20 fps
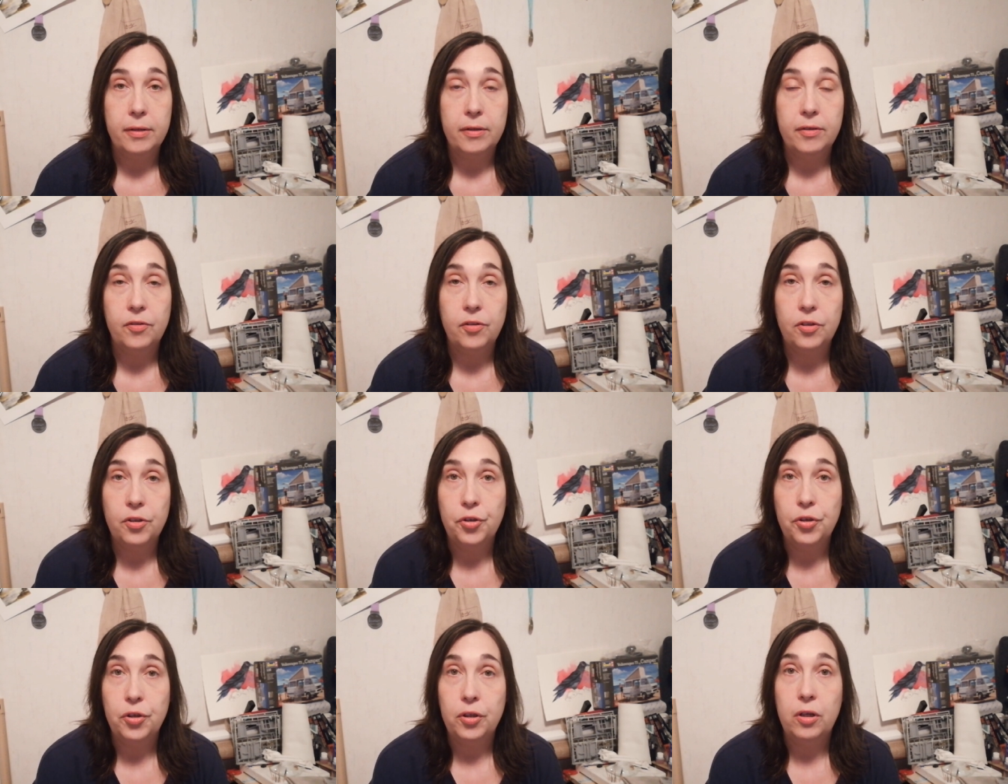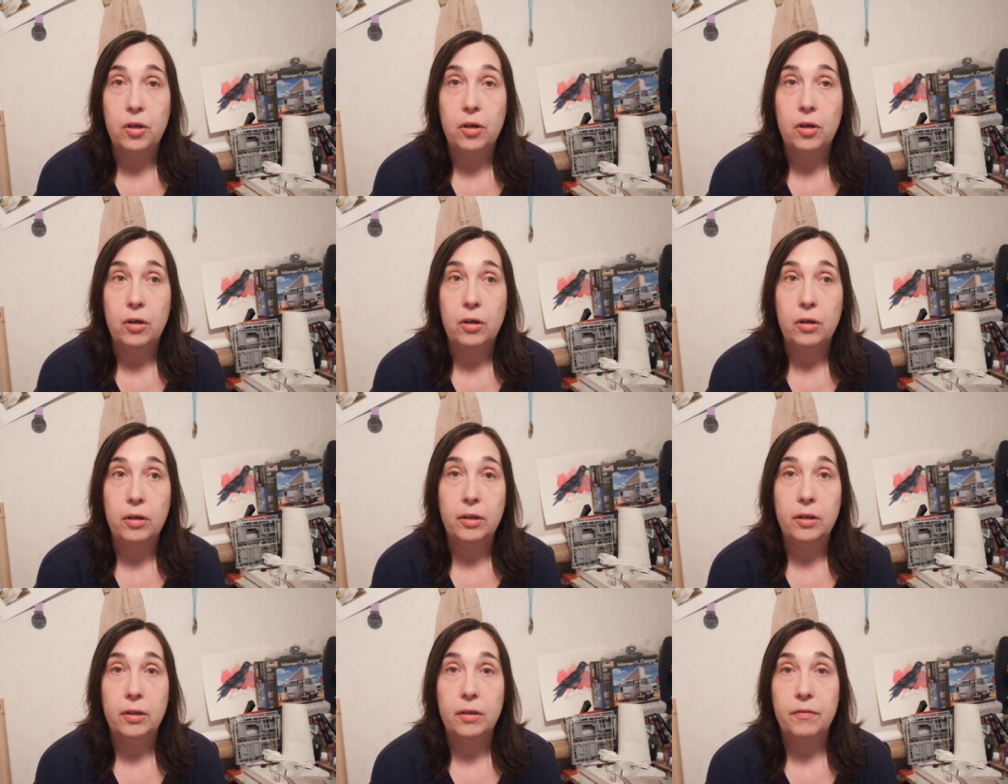
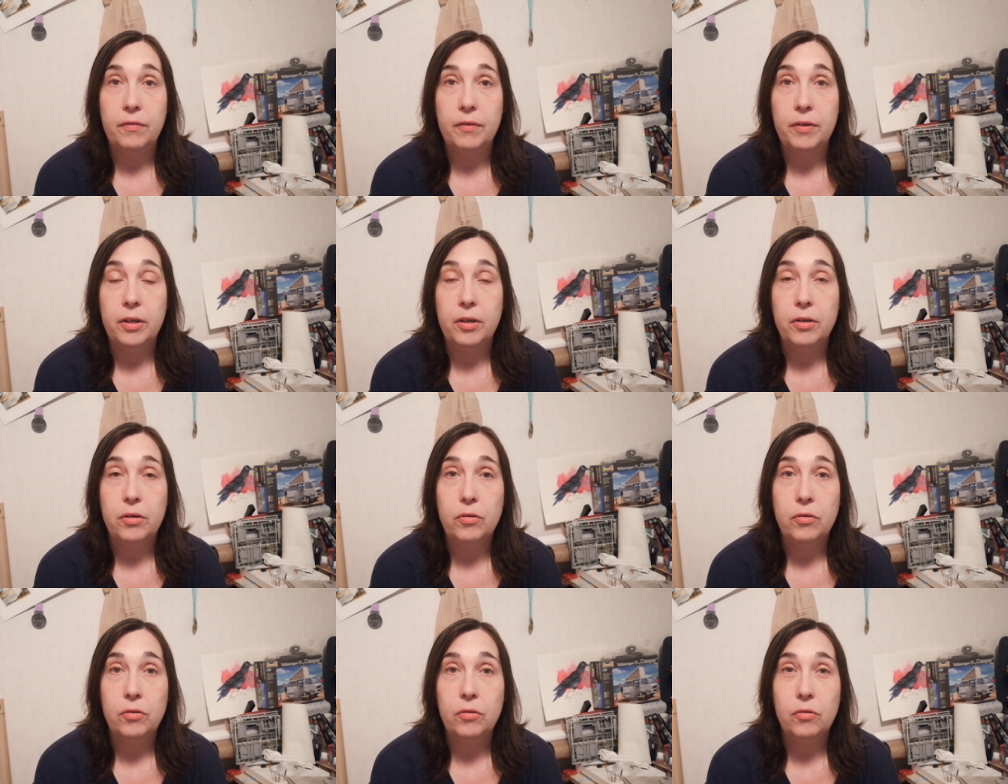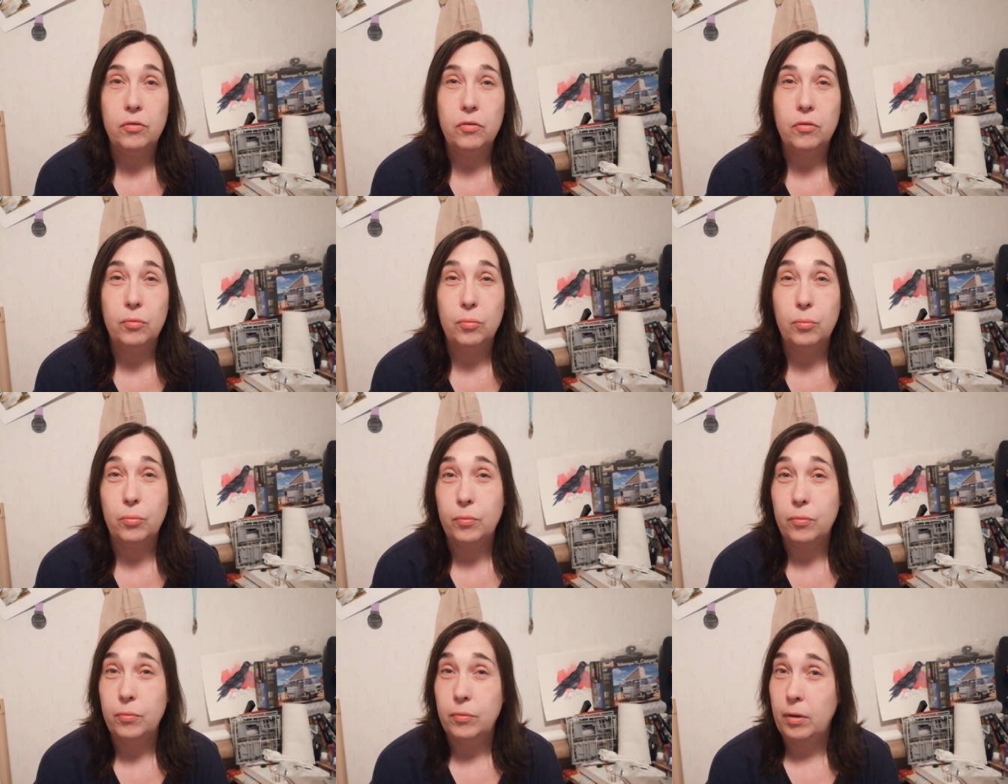stitch-along videos
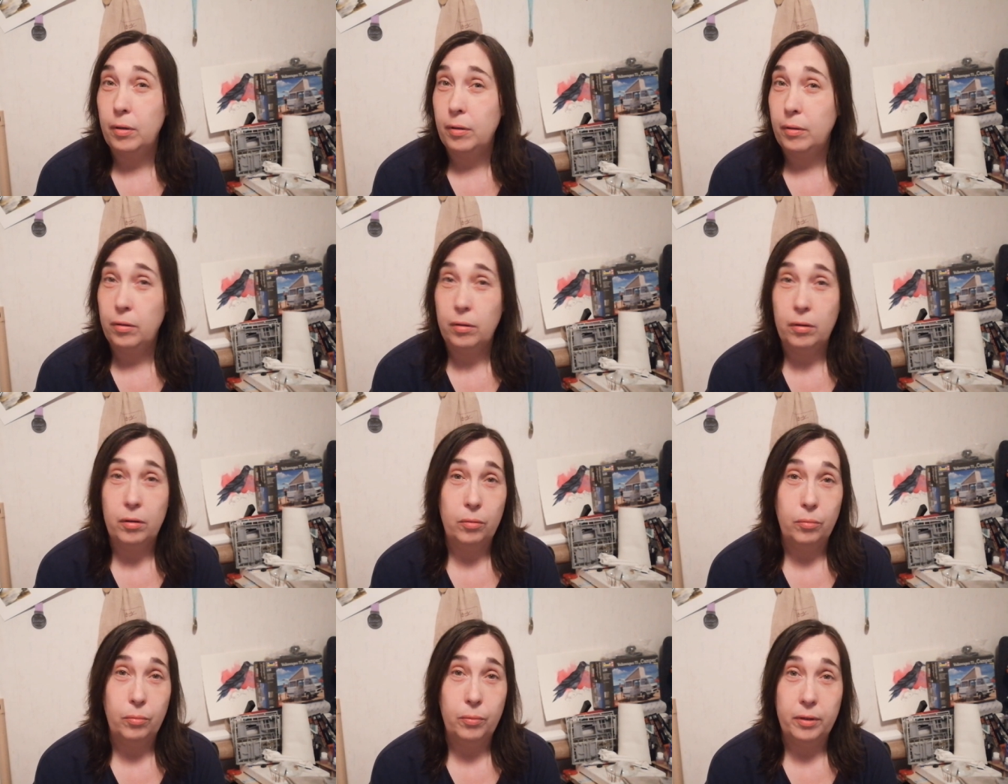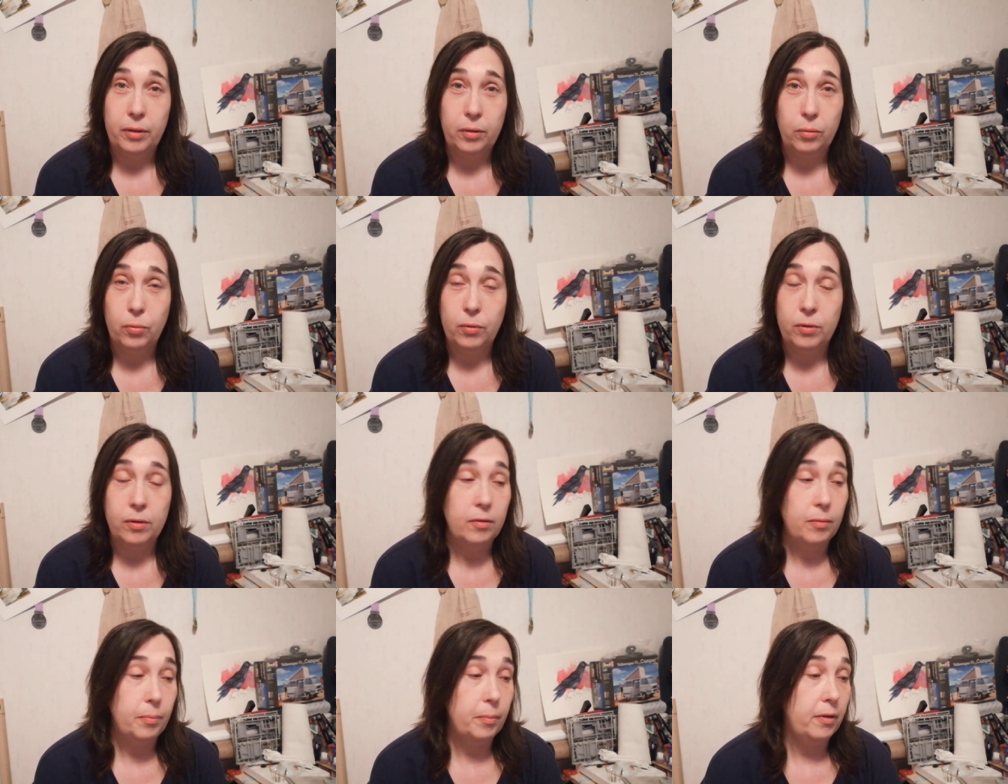with
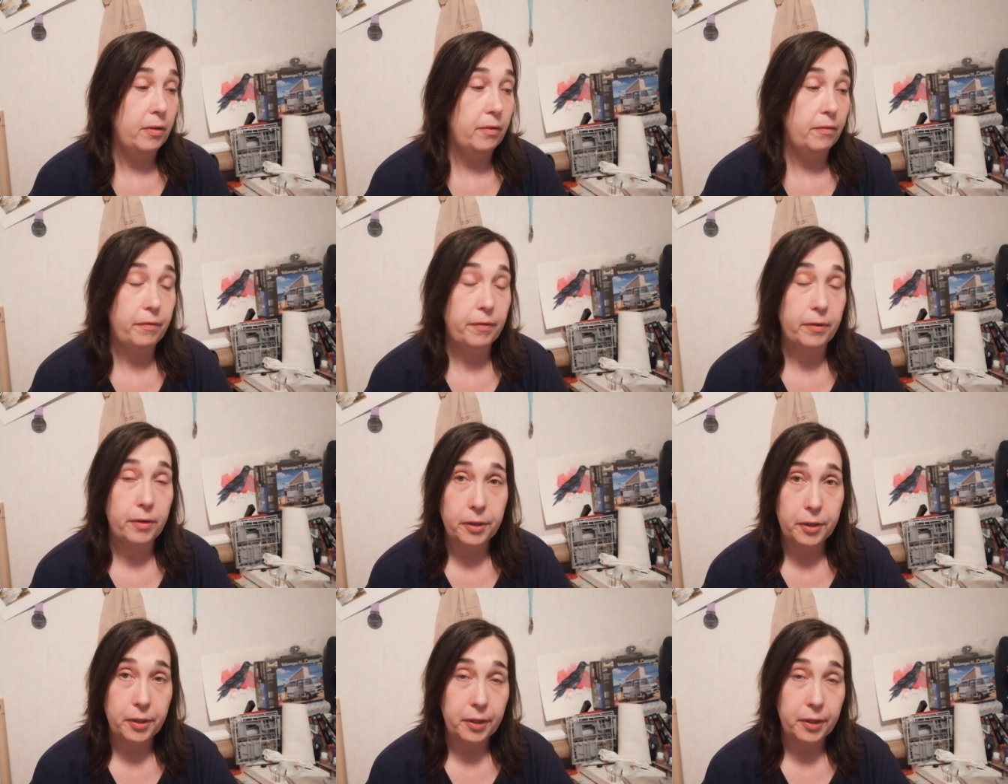Once Upon a Fairy